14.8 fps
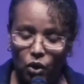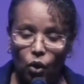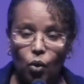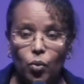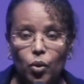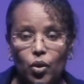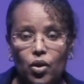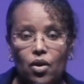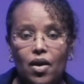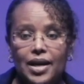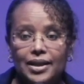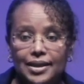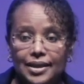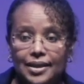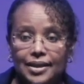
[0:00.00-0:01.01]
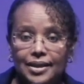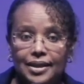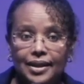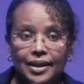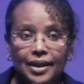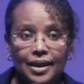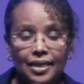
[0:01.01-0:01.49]
global
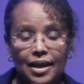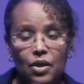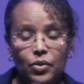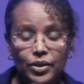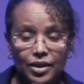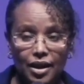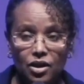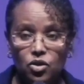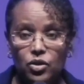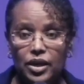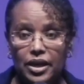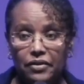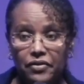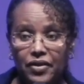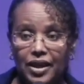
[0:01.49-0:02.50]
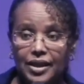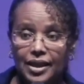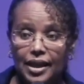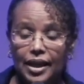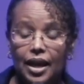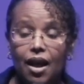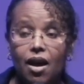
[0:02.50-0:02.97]
crisis that was actually
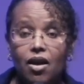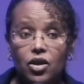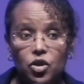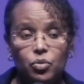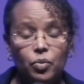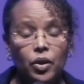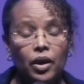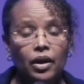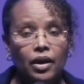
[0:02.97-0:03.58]
affecting large